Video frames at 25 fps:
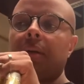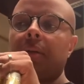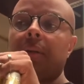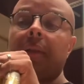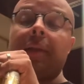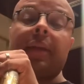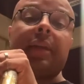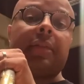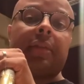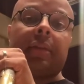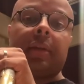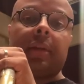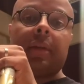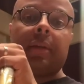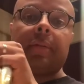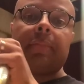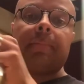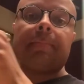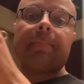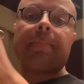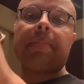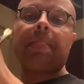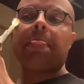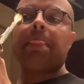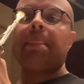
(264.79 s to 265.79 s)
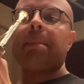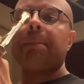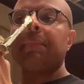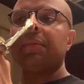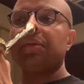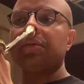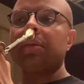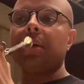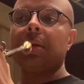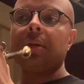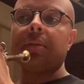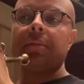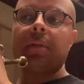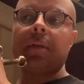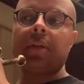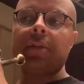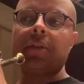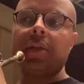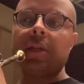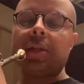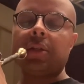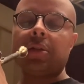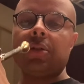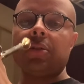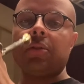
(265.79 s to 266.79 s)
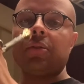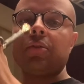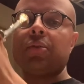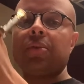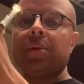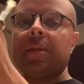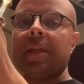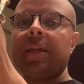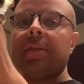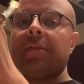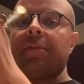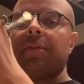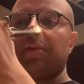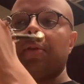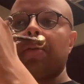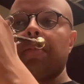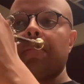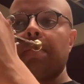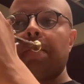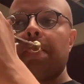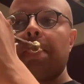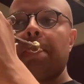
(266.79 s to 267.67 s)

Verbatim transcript: lengthen it. So I'll, I'll change it into an eighth note.